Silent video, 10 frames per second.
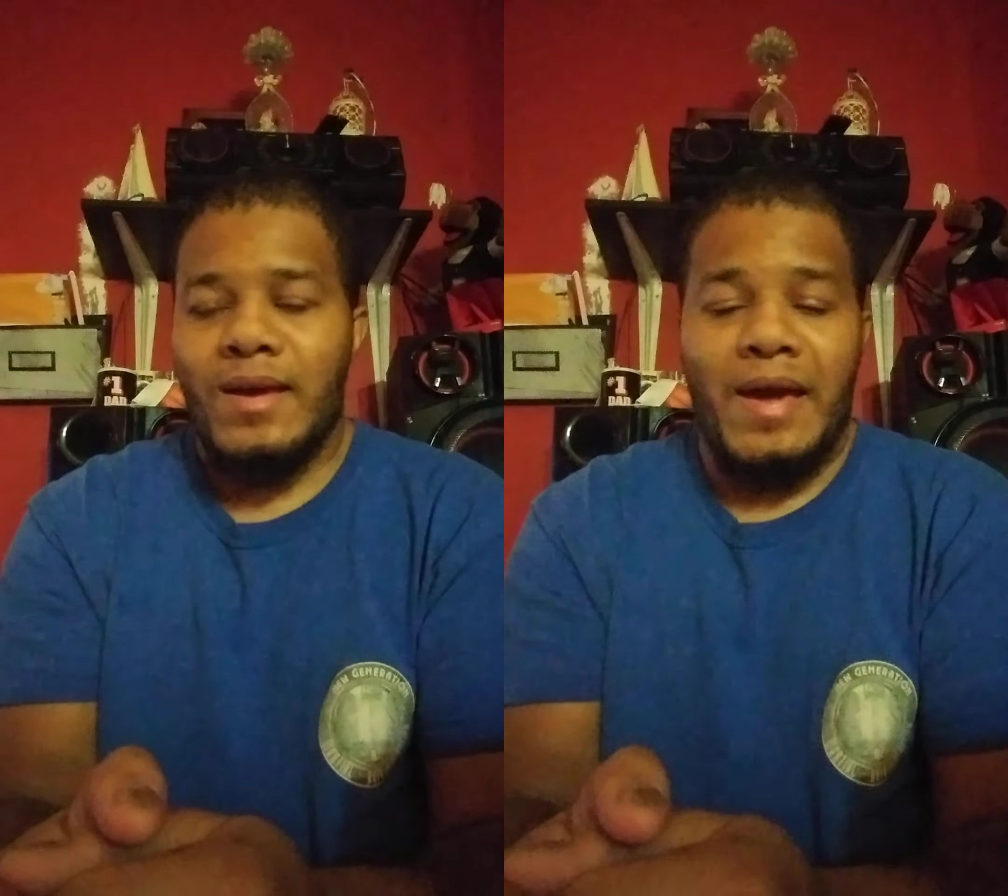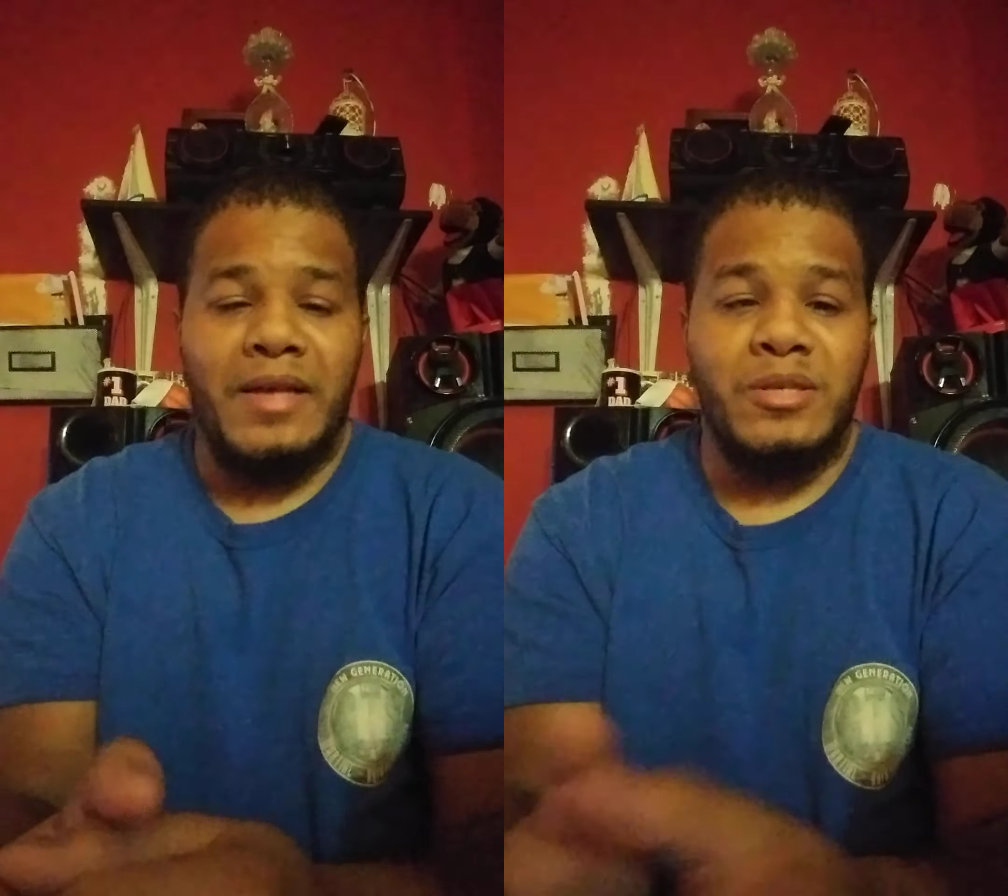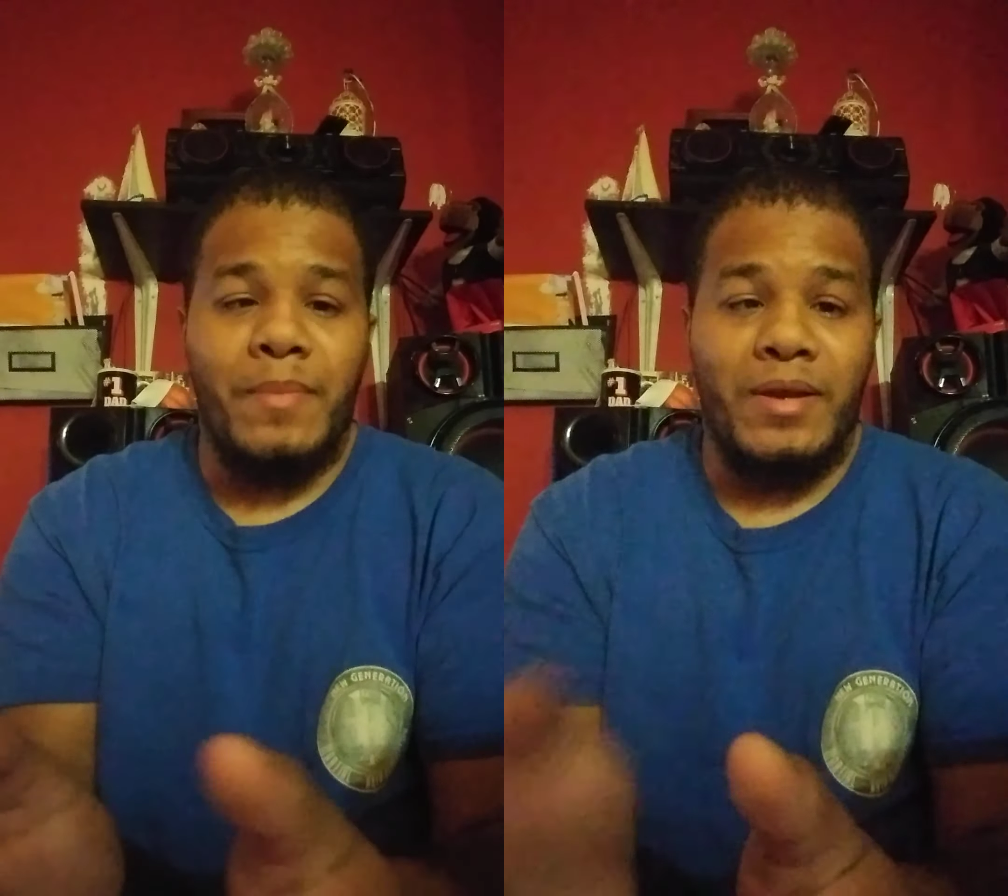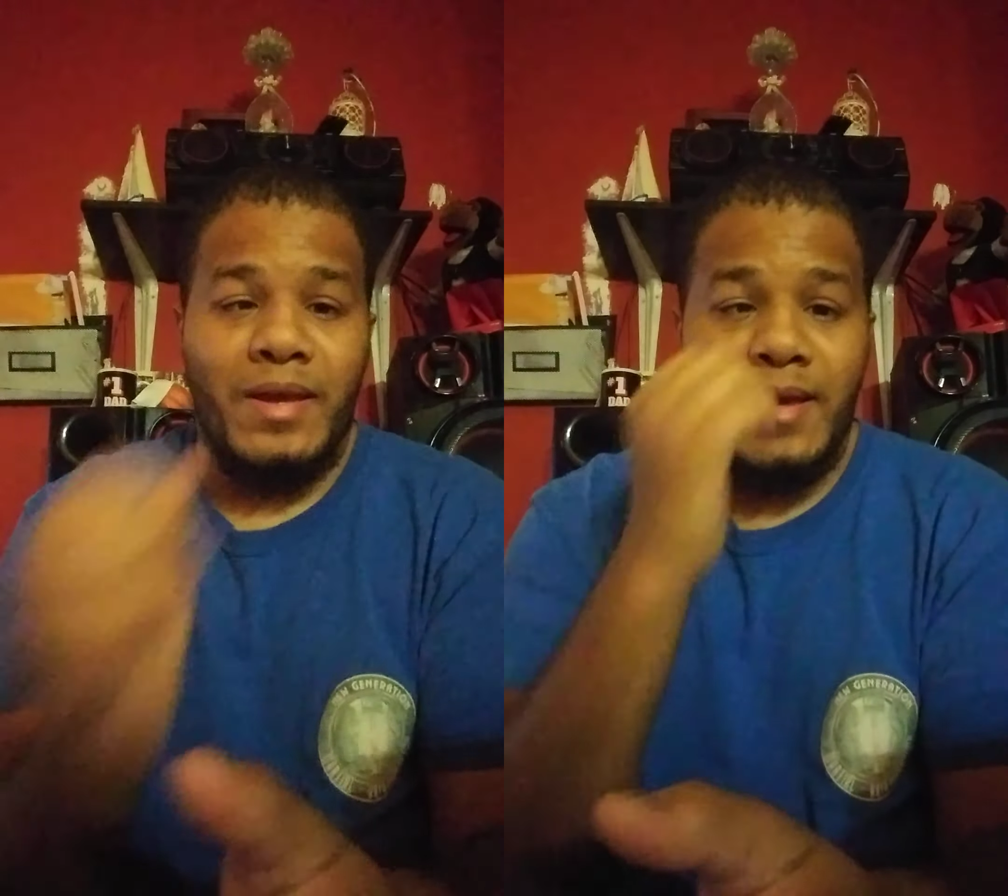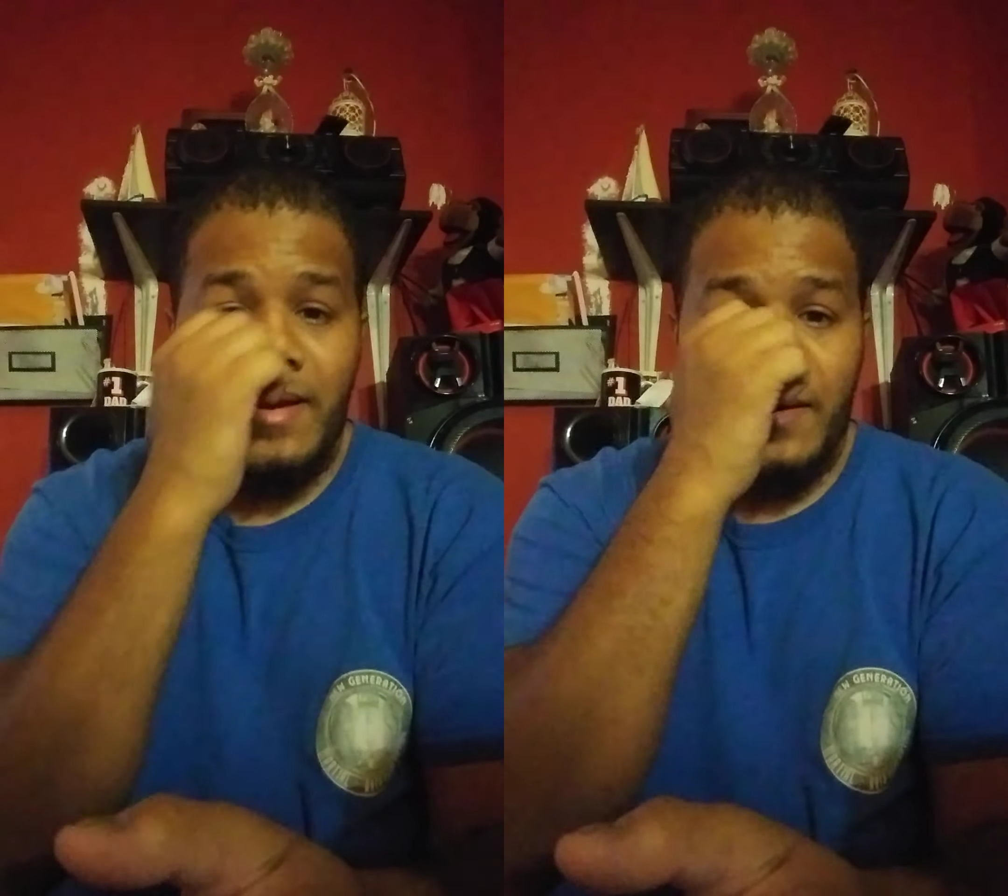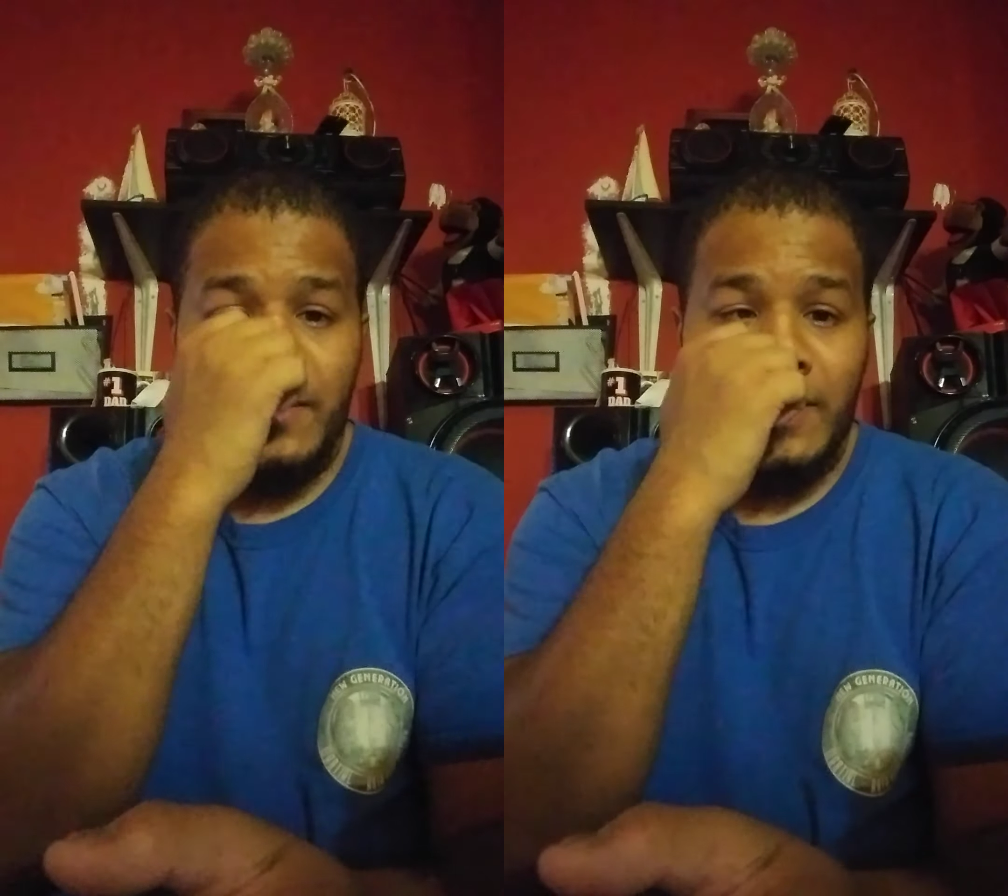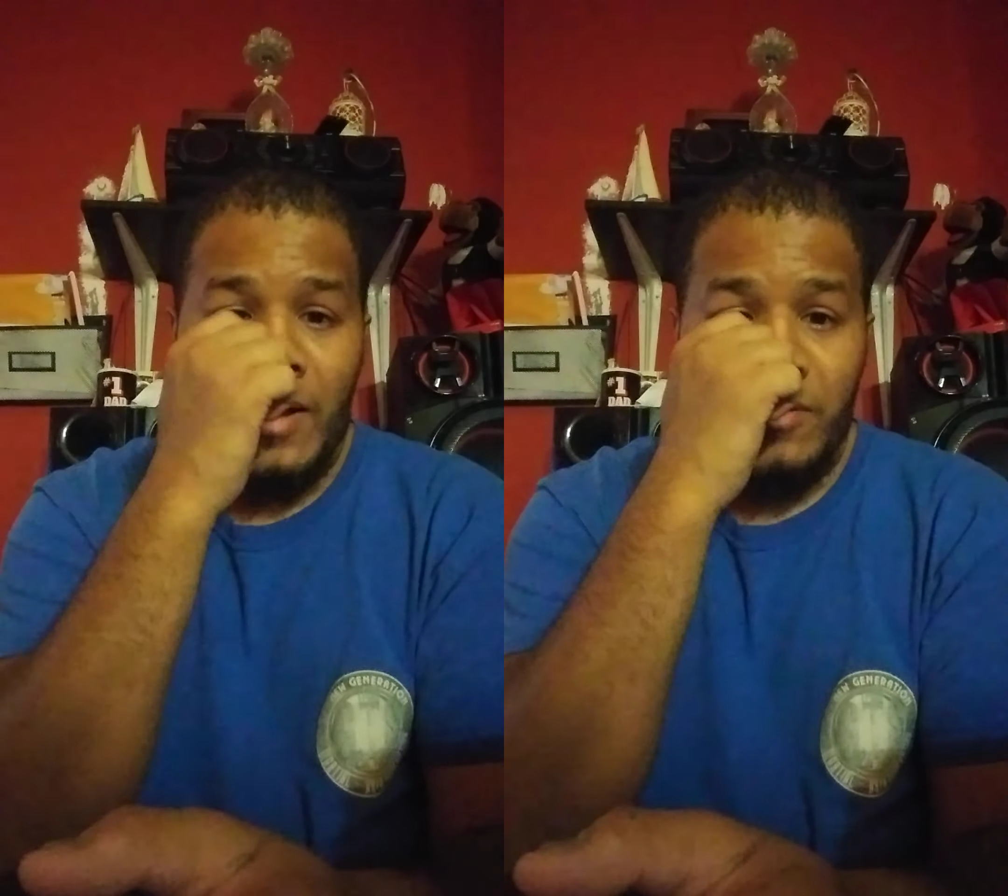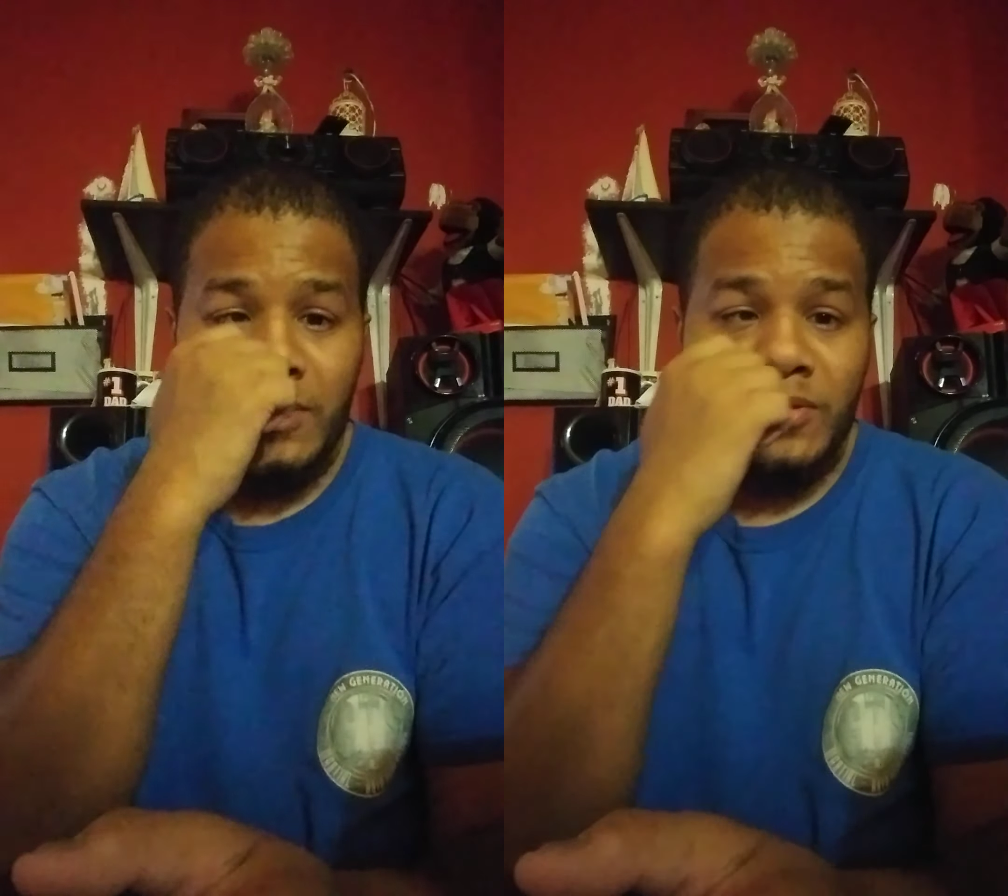AJ McGee,